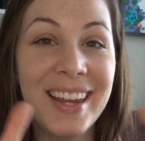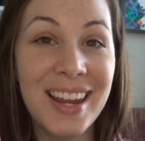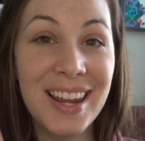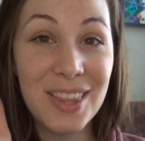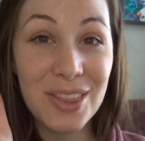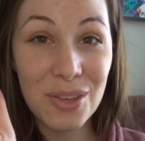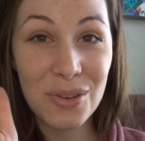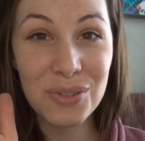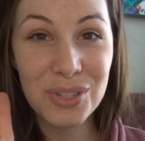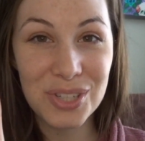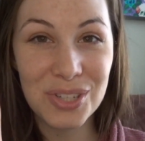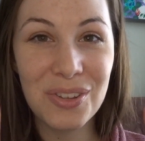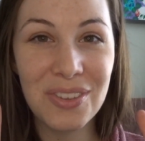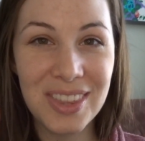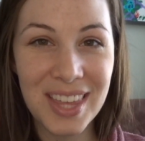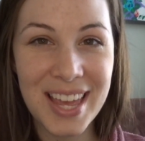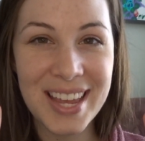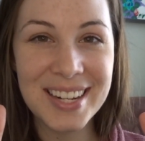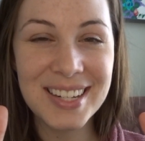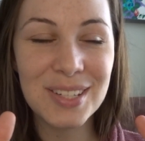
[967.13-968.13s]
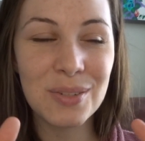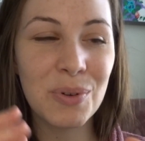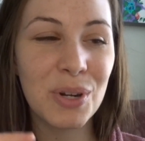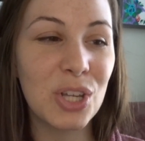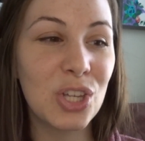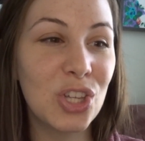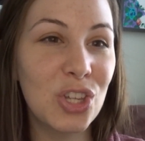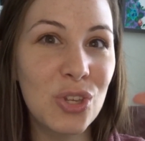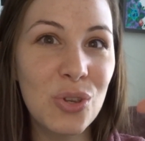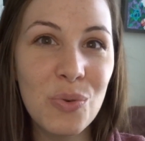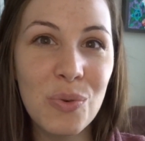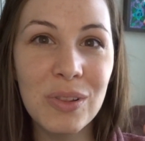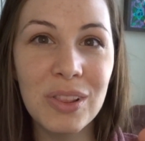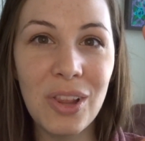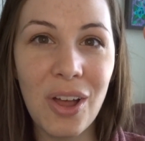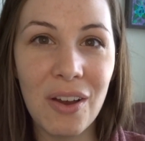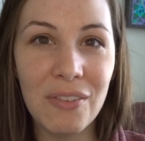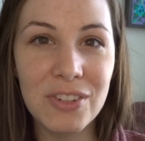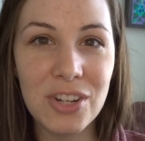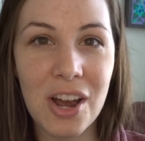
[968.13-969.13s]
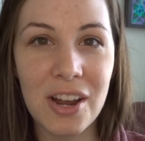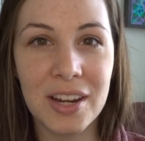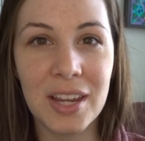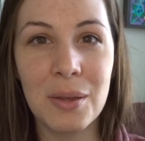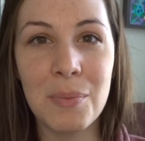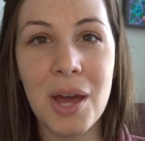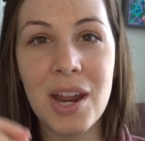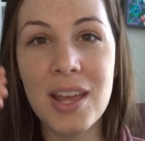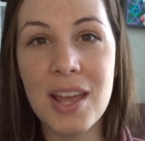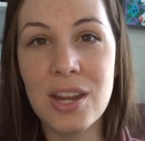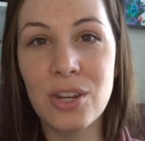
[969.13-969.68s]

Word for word: in those two things where you love talking about it